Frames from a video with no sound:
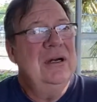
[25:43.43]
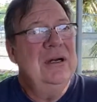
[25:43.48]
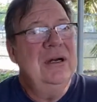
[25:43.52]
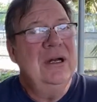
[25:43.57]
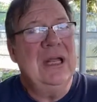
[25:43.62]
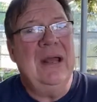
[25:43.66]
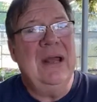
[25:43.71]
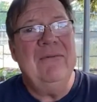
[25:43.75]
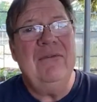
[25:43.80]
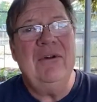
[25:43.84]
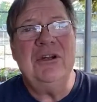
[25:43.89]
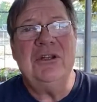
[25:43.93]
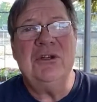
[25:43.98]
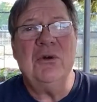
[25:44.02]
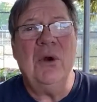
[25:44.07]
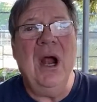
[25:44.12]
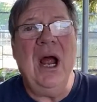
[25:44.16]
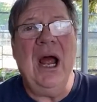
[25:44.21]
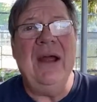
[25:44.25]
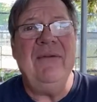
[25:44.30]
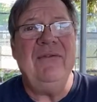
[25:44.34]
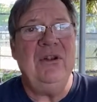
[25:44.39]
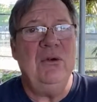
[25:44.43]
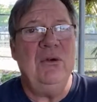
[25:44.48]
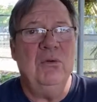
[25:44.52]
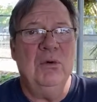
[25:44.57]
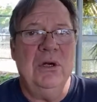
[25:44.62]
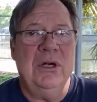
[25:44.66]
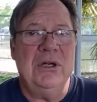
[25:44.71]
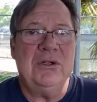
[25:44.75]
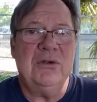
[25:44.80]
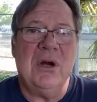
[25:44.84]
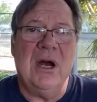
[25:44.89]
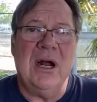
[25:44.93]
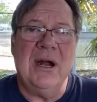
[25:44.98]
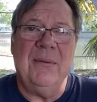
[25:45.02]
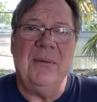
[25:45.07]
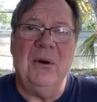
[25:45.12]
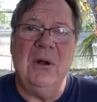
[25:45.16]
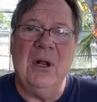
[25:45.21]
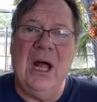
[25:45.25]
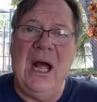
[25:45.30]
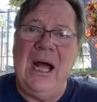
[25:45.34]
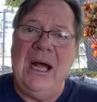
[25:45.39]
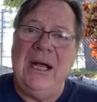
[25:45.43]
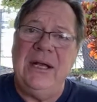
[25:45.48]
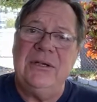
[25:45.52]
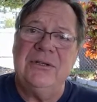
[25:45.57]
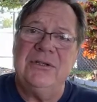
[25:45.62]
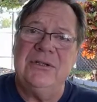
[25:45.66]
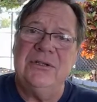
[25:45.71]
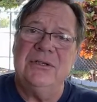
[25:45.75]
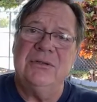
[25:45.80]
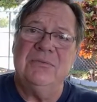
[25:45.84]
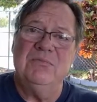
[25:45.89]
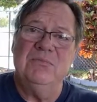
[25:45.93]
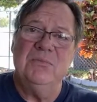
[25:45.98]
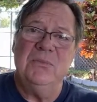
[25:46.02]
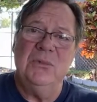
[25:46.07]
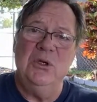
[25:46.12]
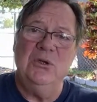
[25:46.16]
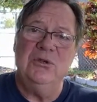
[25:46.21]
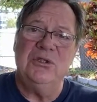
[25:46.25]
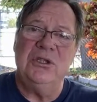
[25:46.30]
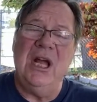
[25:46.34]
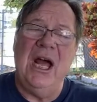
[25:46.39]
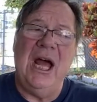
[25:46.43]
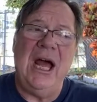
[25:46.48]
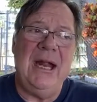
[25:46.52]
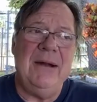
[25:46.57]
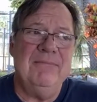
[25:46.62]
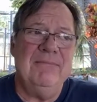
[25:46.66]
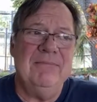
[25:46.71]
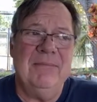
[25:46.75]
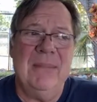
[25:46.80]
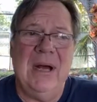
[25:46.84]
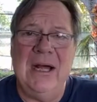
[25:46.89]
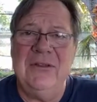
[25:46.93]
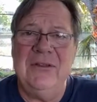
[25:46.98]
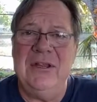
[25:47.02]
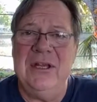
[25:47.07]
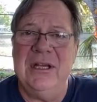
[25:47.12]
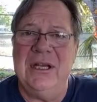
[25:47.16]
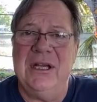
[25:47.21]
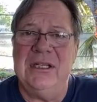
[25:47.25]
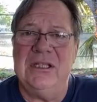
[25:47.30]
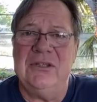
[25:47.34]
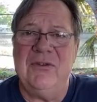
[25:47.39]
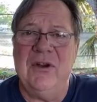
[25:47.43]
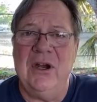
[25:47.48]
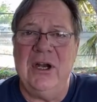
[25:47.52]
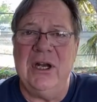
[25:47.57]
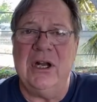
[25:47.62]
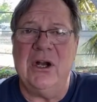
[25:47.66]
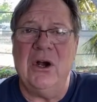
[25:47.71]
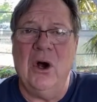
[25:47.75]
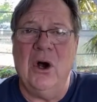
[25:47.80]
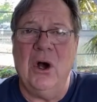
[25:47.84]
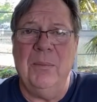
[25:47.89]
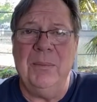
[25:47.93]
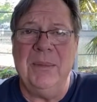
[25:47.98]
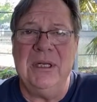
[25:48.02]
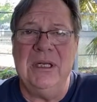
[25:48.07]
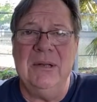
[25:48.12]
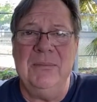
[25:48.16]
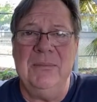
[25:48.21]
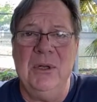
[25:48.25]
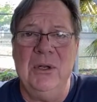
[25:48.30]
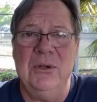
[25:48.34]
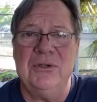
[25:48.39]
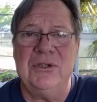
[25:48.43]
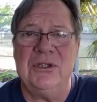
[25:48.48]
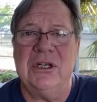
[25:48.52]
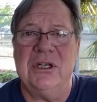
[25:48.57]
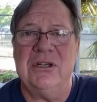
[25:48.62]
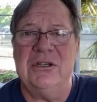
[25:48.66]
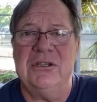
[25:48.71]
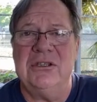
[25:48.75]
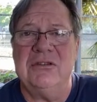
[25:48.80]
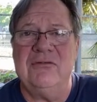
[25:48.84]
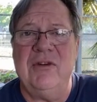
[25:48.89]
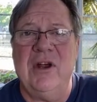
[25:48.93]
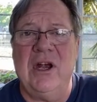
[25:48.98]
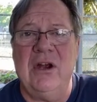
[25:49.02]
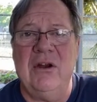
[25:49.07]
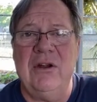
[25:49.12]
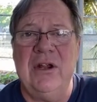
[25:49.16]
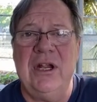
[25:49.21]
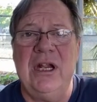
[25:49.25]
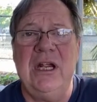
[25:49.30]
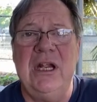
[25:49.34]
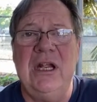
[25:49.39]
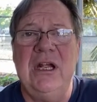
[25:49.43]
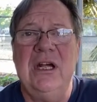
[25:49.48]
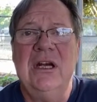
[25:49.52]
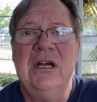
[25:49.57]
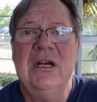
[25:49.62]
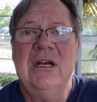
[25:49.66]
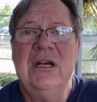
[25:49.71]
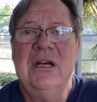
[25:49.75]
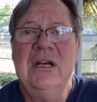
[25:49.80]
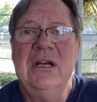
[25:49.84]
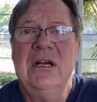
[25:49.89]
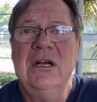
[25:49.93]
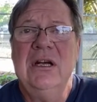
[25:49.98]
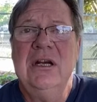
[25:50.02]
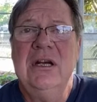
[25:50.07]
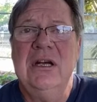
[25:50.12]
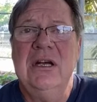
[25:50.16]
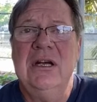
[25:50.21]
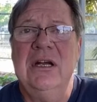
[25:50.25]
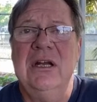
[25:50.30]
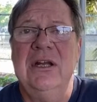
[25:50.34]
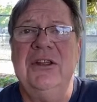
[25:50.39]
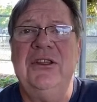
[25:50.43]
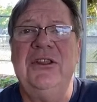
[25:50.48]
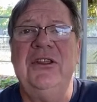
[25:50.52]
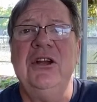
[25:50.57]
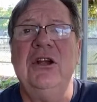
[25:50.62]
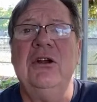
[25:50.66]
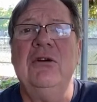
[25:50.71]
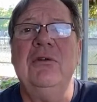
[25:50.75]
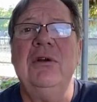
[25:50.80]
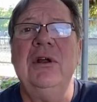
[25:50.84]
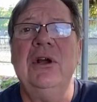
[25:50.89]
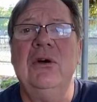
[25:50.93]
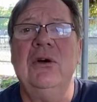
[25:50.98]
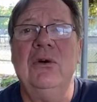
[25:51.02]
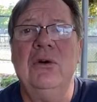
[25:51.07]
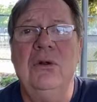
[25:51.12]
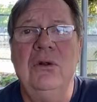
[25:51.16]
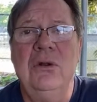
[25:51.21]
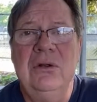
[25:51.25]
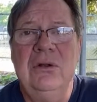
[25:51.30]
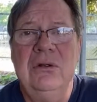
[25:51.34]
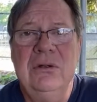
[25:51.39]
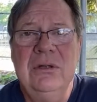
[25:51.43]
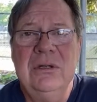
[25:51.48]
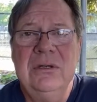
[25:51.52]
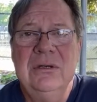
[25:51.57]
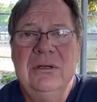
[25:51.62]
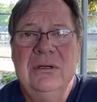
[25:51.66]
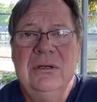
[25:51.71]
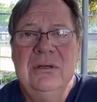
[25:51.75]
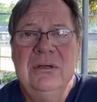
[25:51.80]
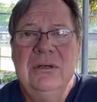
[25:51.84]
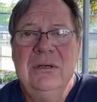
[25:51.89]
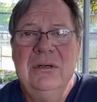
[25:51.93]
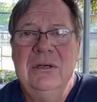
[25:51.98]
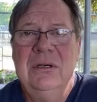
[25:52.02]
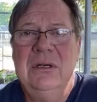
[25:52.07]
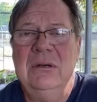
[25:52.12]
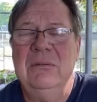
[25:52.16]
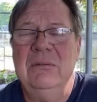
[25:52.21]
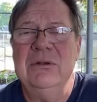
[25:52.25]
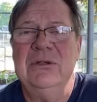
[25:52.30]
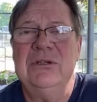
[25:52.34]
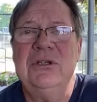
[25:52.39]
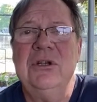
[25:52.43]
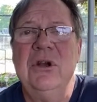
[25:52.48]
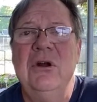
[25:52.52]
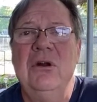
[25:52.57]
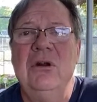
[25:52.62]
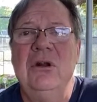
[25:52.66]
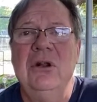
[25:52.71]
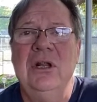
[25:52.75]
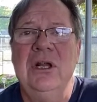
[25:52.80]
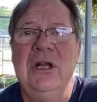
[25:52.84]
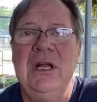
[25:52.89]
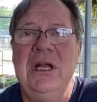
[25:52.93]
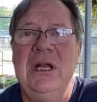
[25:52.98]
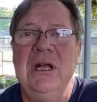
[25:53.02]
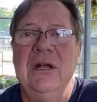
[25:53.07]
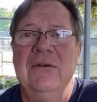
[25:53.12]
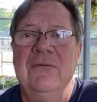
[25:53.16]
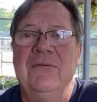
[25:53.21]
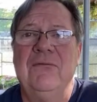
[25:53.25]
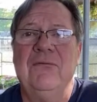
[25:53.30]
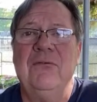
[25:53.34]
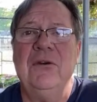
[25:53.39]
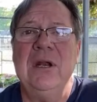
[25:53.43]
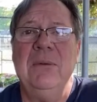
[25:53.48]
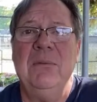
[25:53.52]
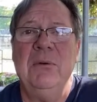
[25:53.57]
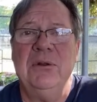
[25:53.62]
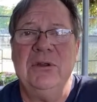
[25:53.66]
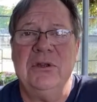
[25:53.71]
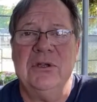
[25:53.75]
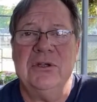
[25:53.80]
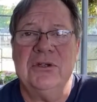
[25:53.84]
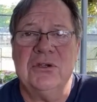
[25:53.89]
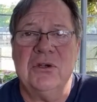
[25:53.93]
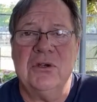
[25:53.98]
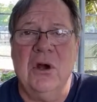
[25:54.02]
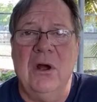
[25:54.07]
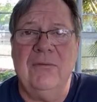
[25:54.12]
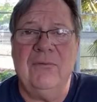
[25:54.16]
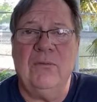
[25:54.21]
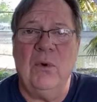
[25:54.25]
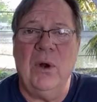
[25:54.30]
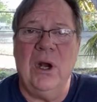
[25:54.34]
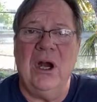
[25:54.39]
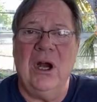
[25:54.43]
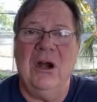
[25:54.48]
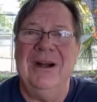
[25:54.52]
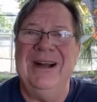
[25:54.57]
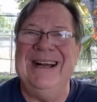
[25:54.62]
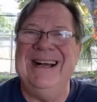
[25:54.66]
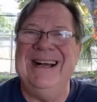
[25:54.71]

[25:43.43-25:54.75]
Give it a try if you want to try to relax. Use that. I think it's very calming. The music is very ethereal. It was totally free with the software.